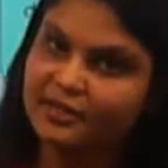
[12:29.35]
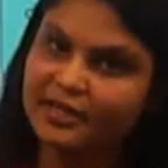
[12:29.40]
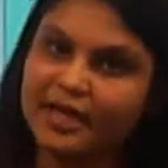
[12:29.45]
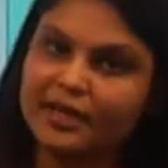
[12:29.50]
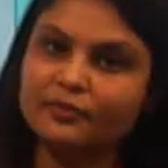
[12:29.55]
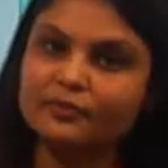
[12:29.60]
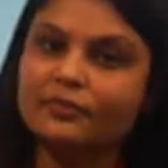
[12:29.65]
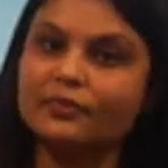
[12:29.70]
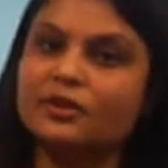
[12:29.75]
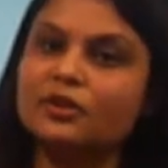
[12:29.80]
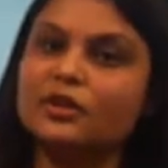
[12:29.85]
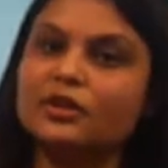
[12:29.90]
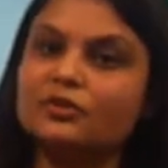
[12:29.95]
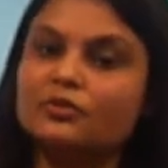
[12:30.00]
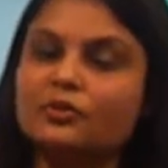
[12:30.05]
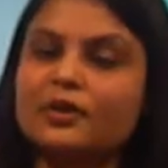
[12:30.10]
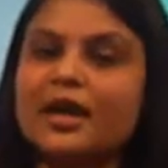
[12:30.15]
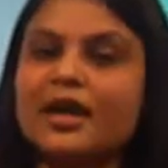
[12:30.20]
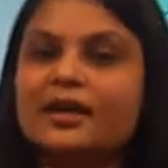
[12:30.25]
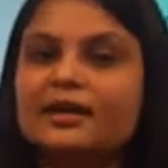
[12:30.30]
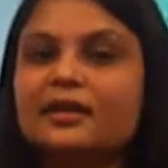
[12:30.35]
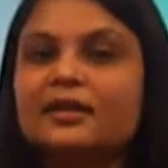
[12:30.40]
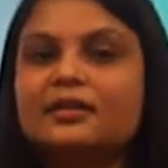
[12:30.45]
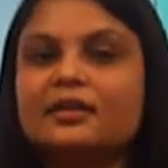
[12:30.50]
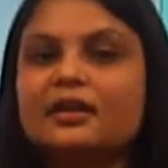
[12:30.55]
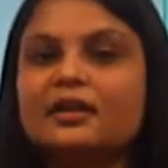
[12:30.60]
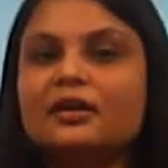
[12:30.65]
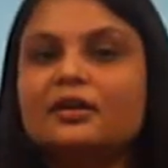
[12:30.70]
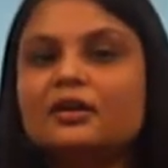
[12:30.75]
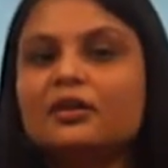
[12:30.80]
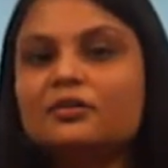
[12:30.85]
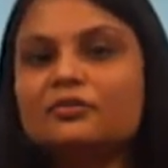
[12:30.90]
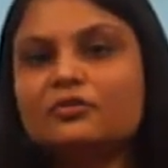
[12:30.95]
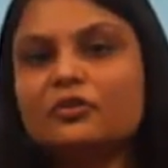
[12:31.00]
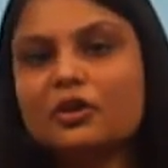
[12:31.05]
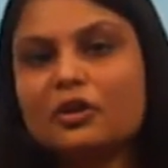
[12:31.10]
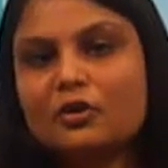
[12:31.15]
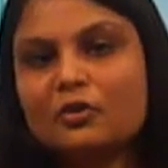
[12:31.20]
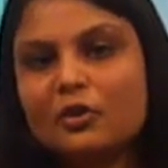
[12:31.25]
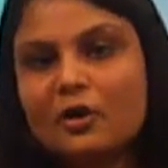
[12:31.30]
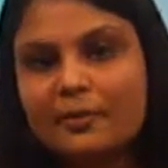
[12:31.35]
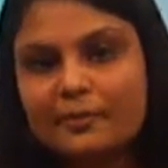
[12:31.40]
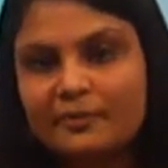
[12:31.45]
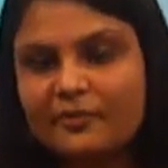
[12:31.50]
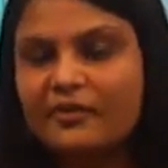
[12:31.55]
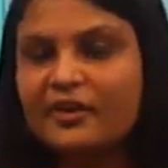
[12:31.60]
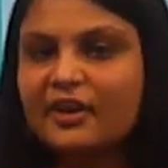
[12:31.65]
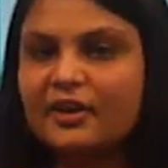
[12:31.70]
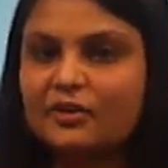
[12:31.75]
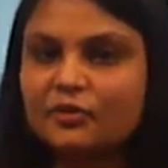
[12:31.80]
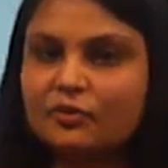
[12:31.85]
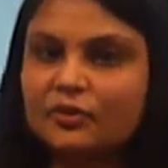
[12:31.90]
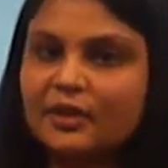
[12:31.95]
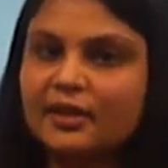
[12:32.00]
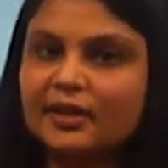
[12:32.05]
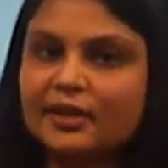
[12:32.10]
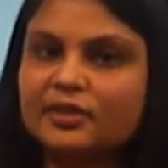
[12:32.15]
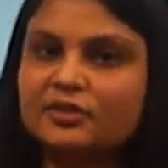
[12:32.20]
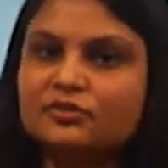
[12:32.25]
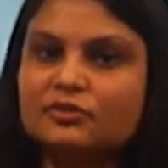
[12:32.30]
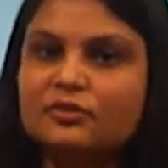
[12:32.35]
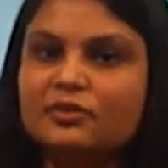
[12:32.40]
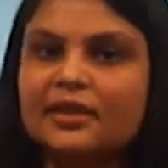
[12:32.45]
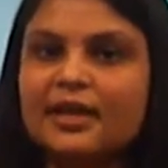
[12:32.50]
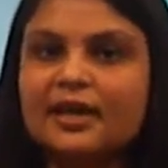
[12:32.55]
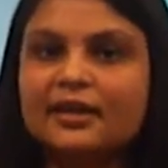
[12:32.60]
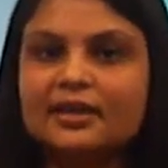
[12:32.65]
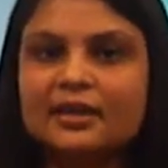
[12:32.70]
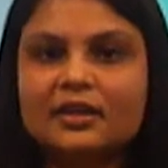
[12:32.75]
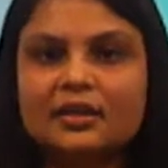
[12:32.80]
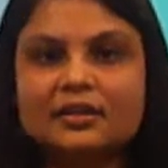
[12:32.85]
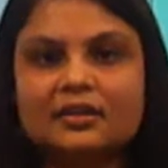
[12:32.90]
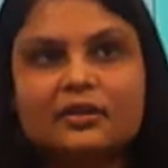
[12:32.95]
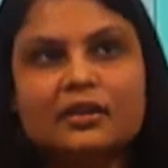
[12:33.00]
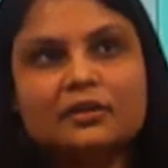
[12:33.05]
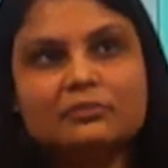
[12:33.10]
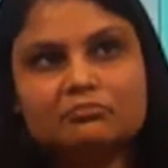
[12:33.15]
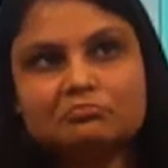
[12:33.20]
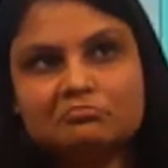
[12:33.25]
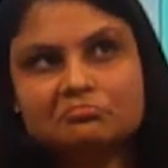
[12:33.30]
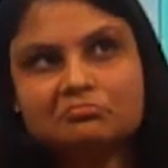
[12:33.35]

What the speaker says: that, we need to handle the follow-up very quickly so that the